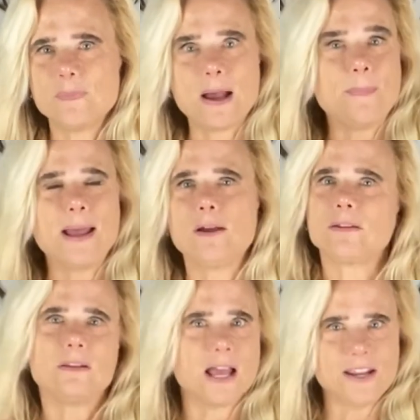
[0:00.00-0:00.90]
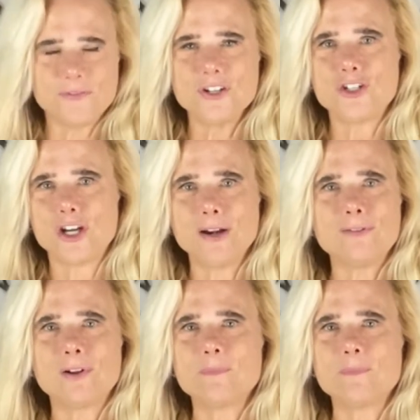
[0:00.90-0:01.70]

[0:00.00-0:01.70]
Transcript: about life in general,